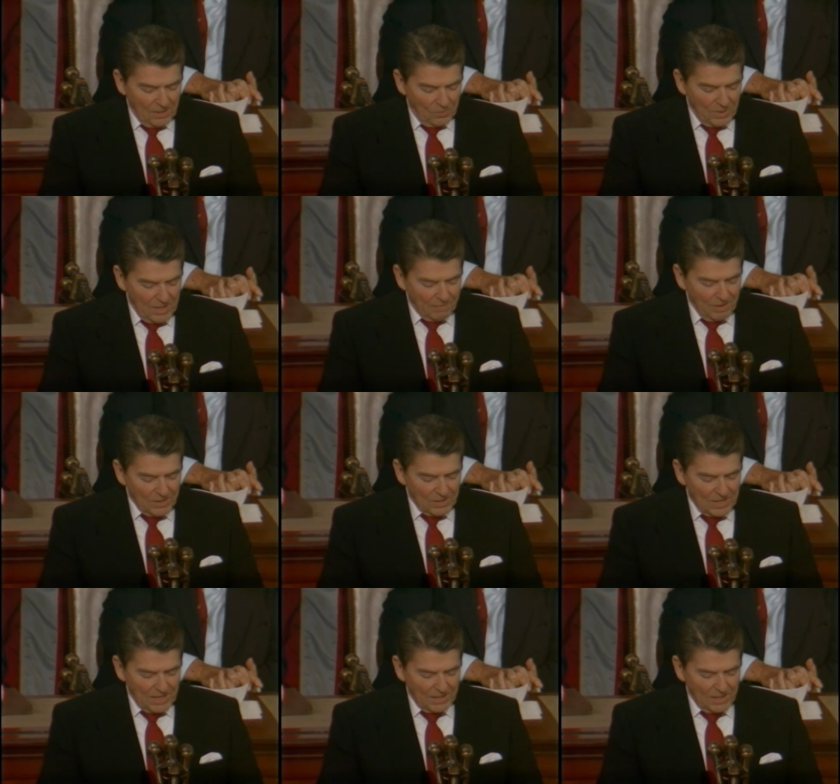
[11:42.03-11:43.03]
We have
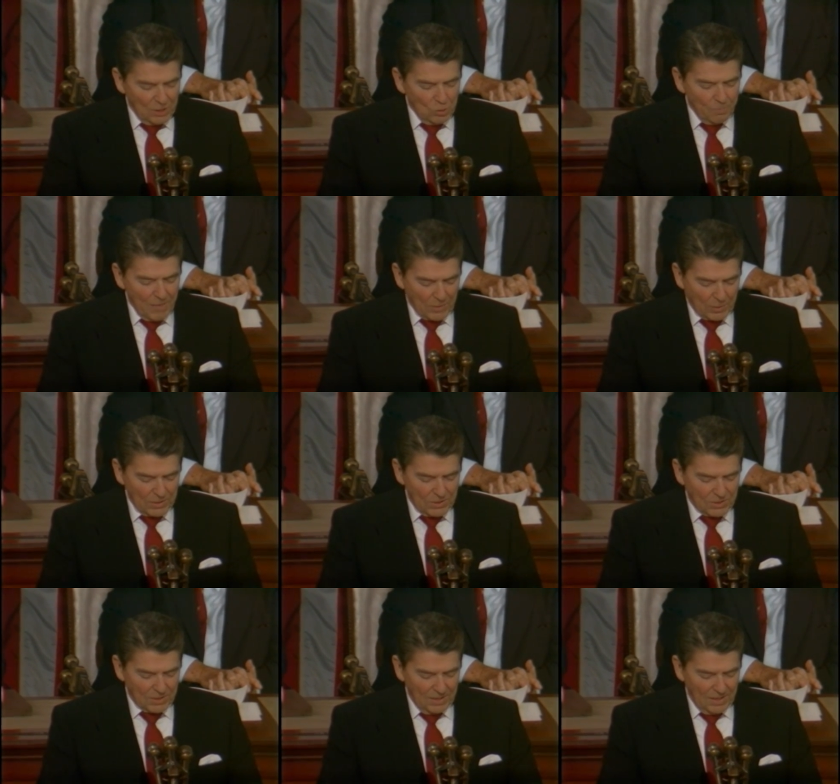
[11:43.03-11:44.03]
undertaken new
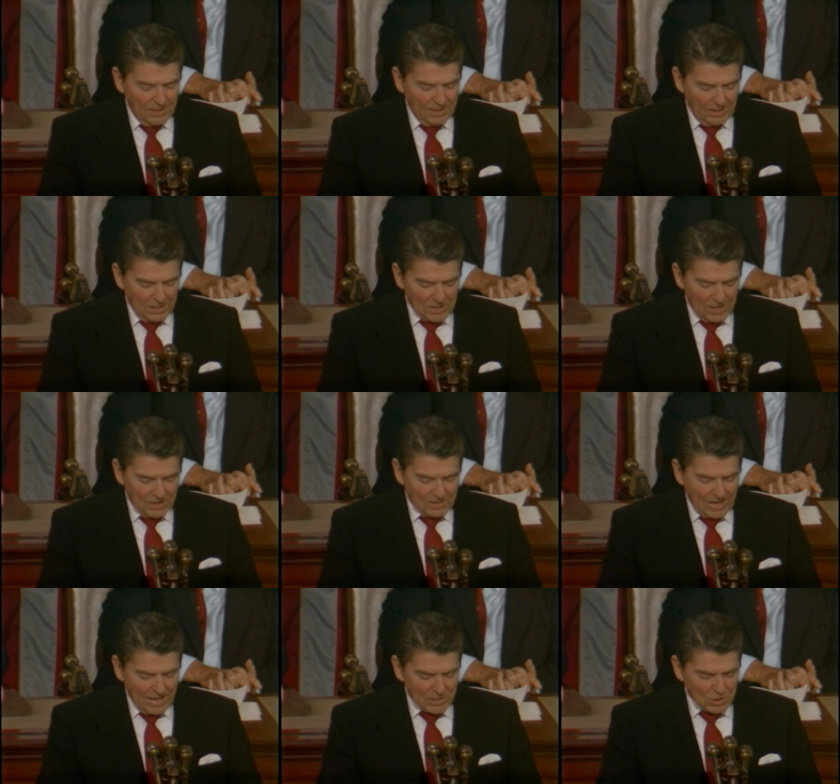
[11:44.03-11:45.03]
methods. It is our
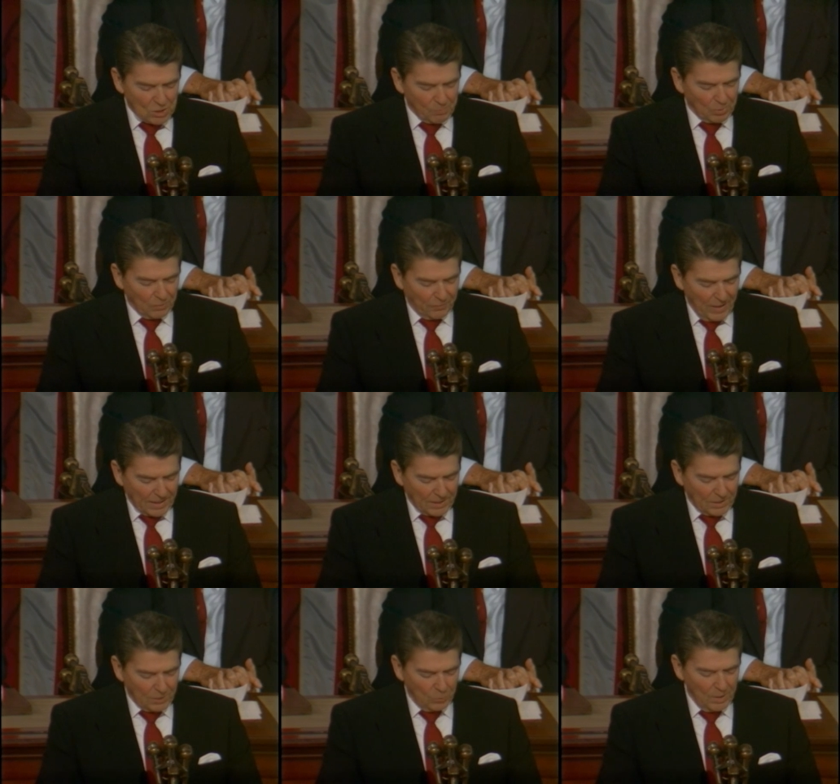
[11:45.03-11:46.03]
task to
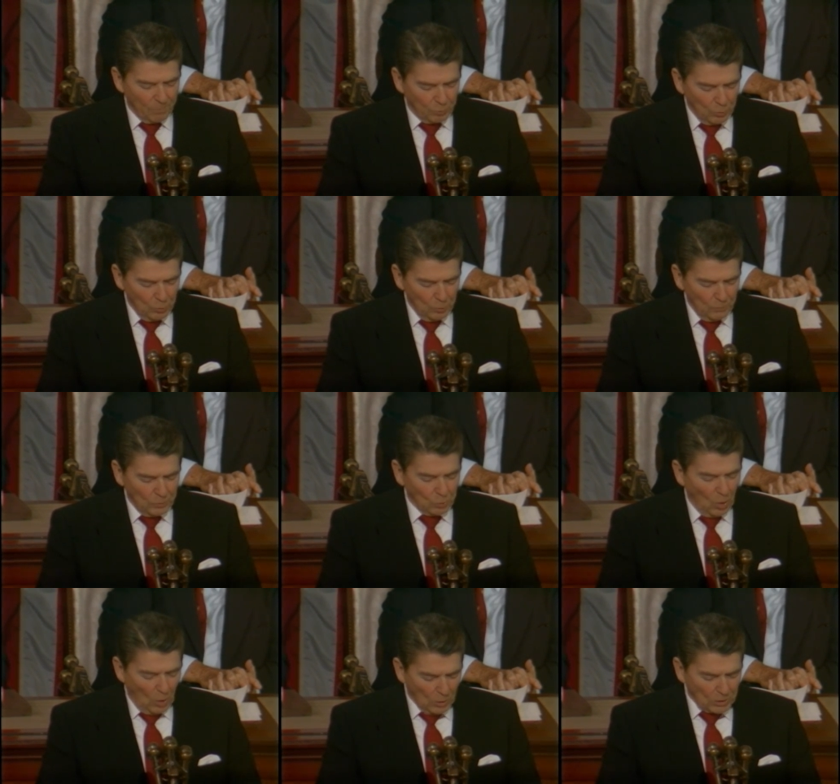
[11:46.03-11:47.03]
perfect, to improve,
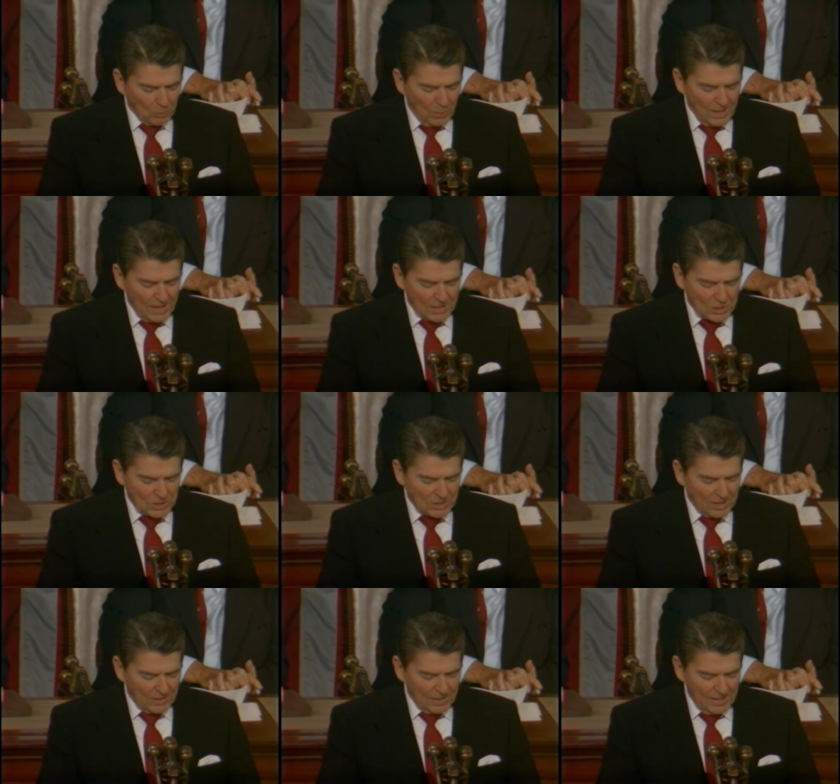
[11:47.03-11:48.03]
to alter when
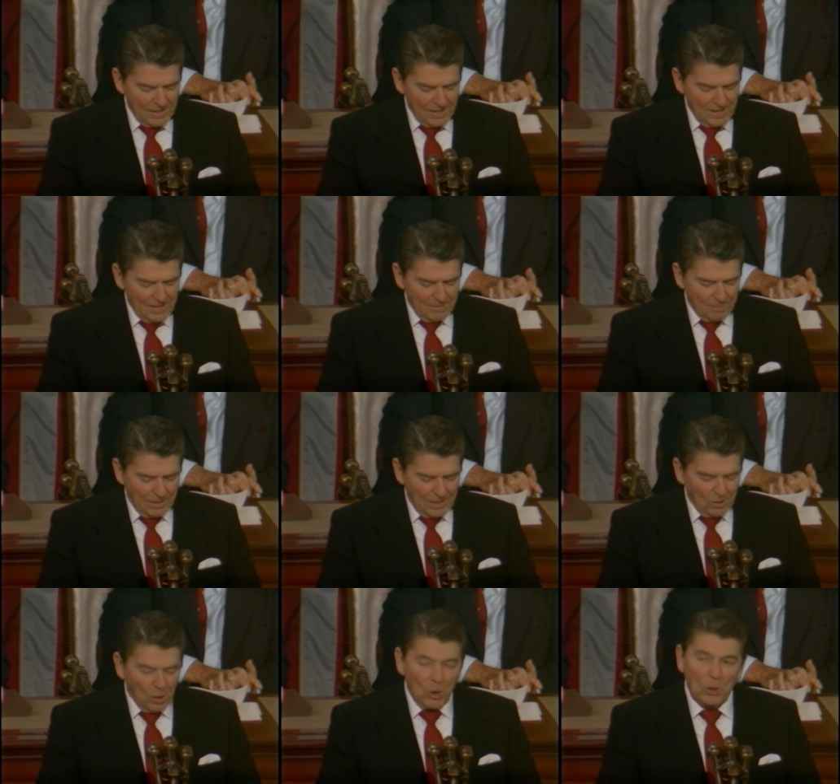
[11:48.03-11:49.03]
necessary, but
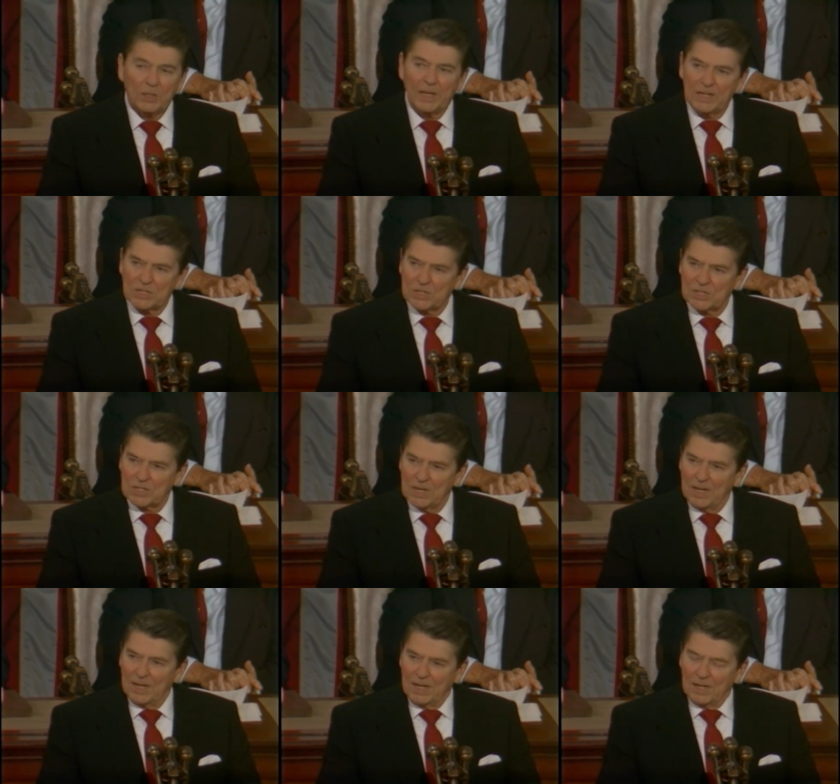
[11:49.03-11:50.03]
in all cases,
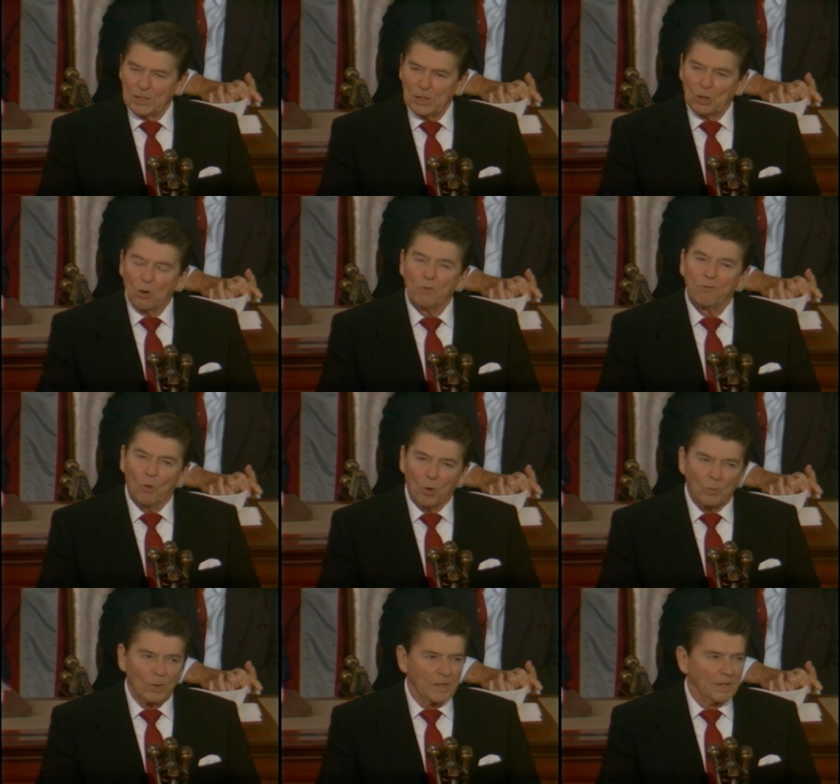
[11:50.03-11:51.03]
to go
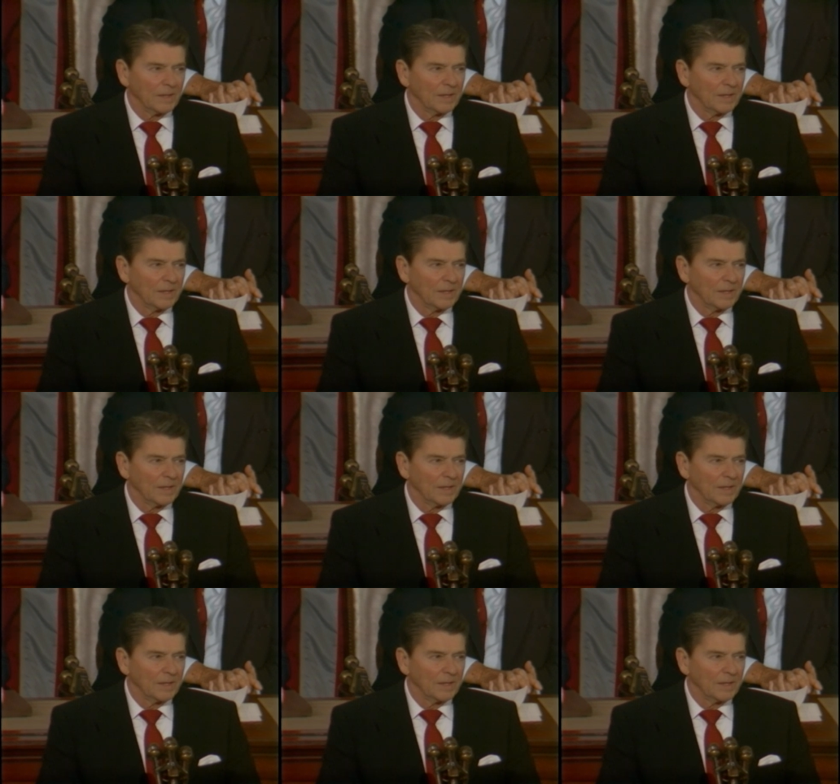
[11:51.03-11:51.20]
forward.